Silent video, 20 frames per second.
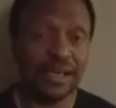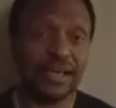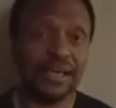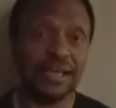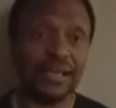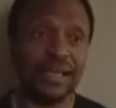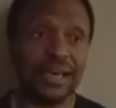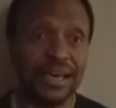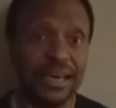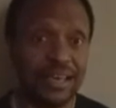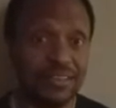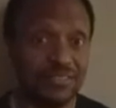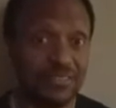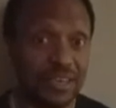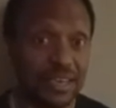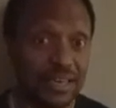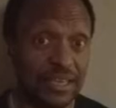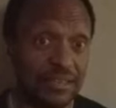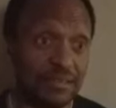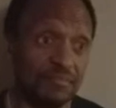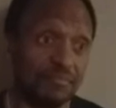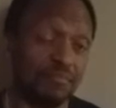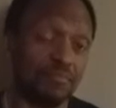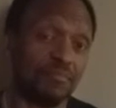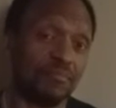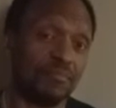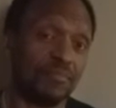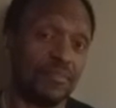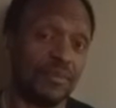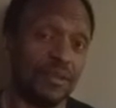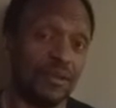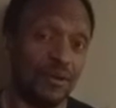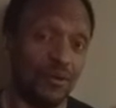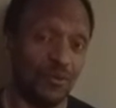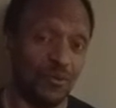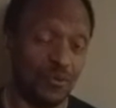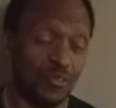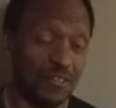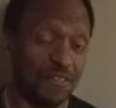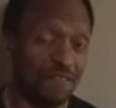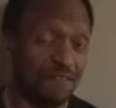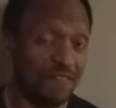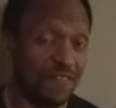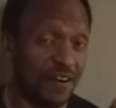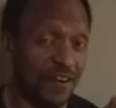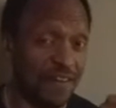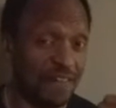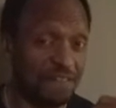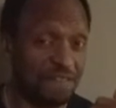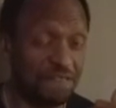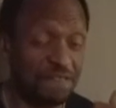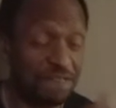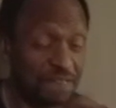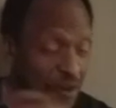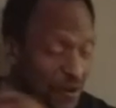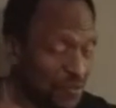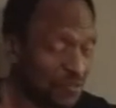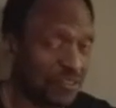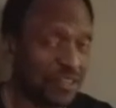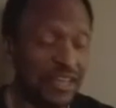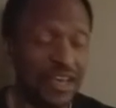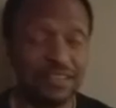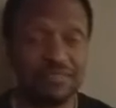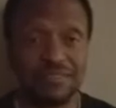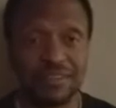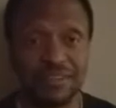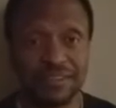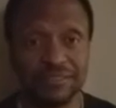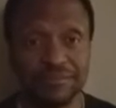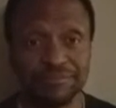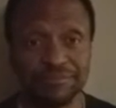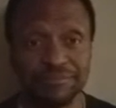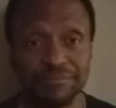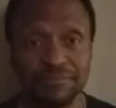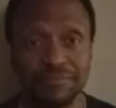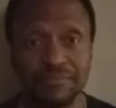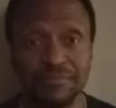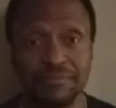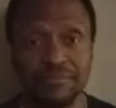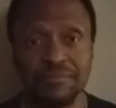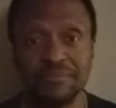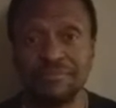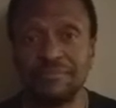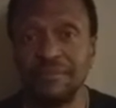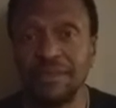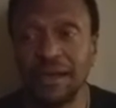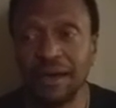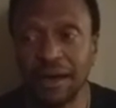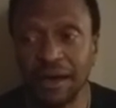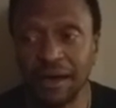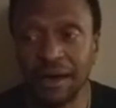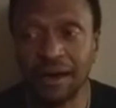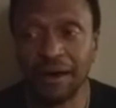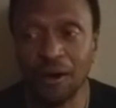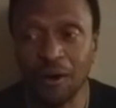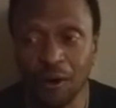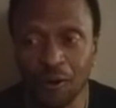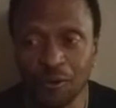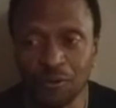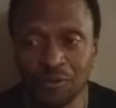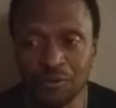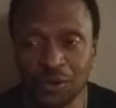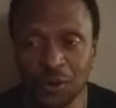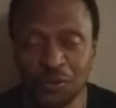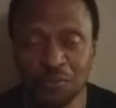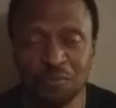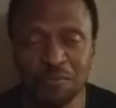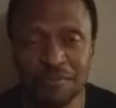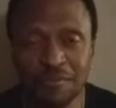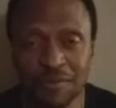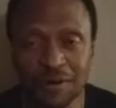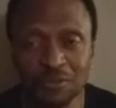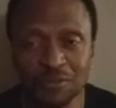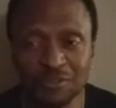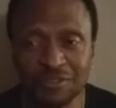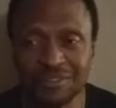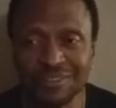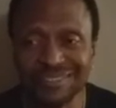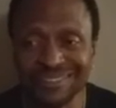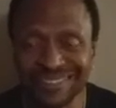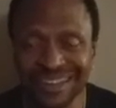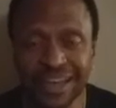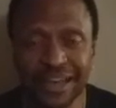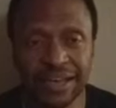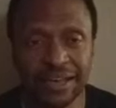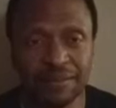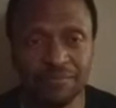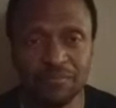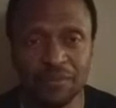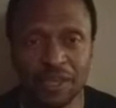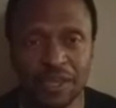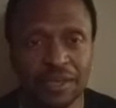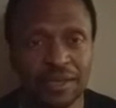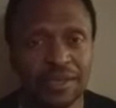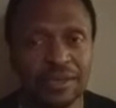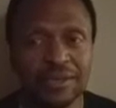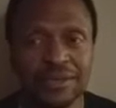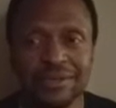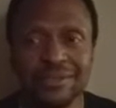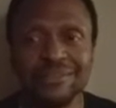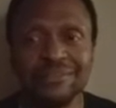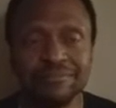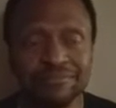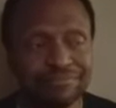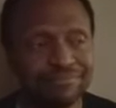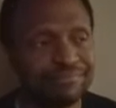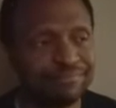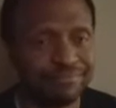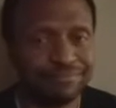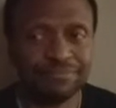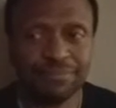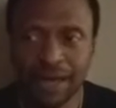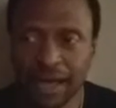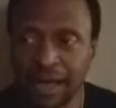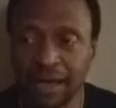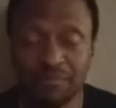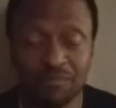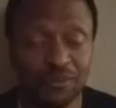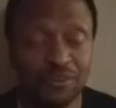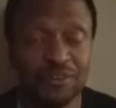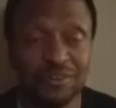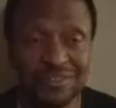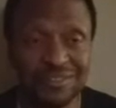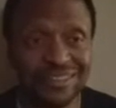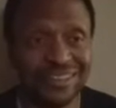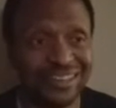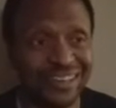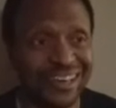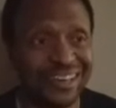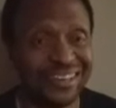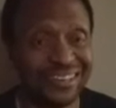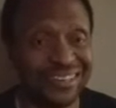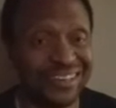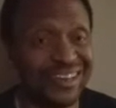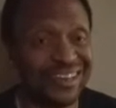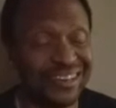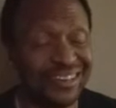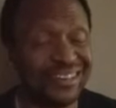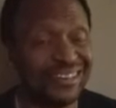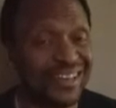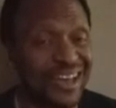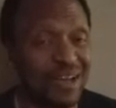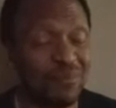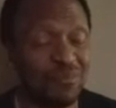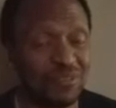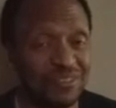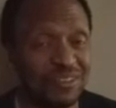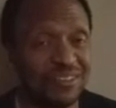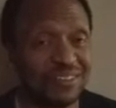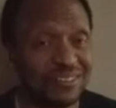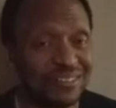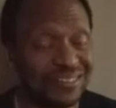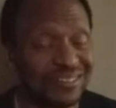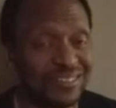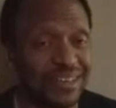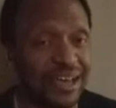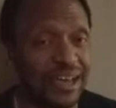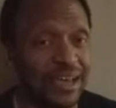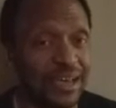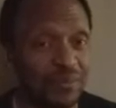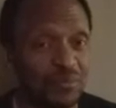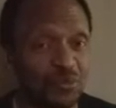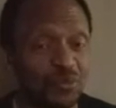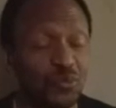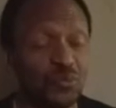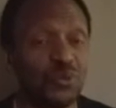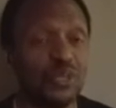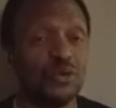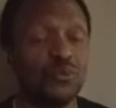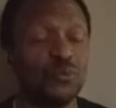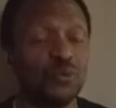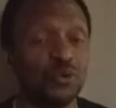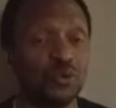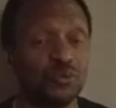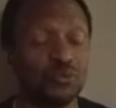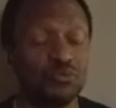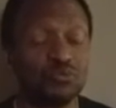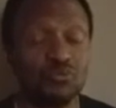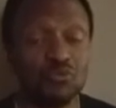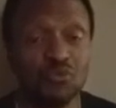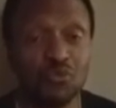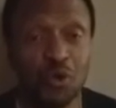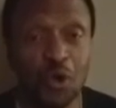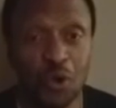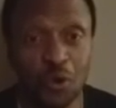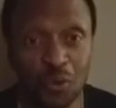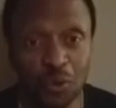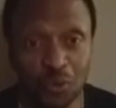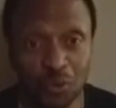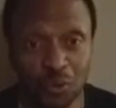Like I said on the very first lesson, a whole note most of the time, I'm going to say like 99% of the times, we will roll.